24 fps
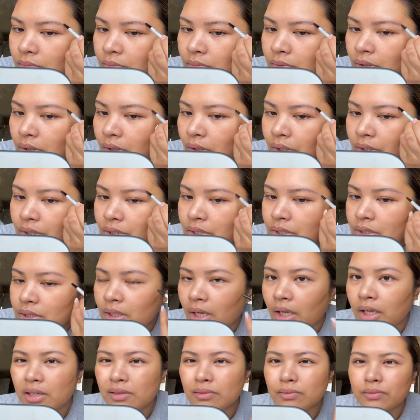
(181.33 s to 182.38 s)
the arch is
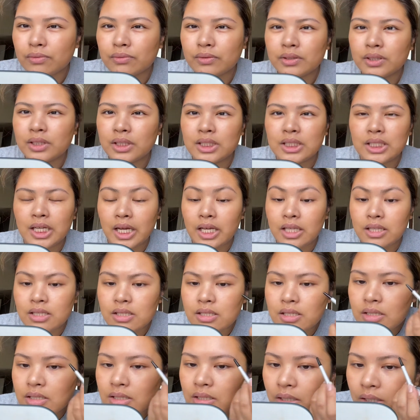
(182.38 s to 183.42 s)
kind of
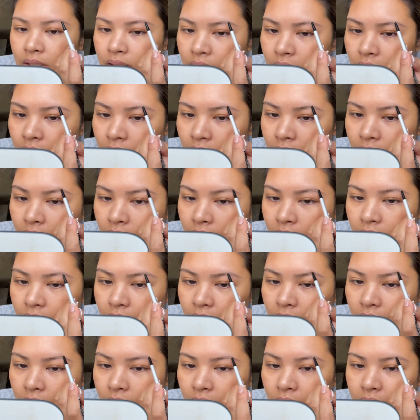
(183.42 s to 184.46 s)
intense.
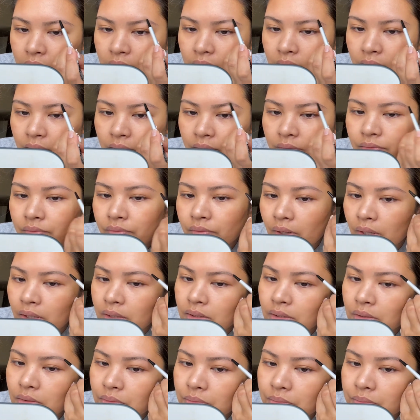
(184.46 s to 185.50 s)
And I
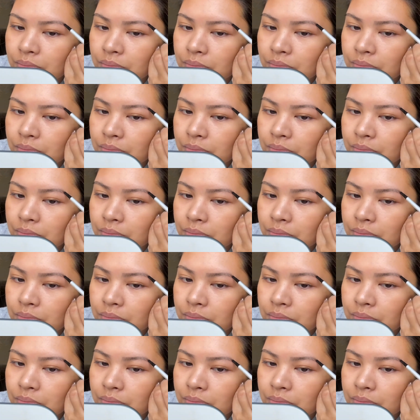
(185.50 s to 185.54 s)
follow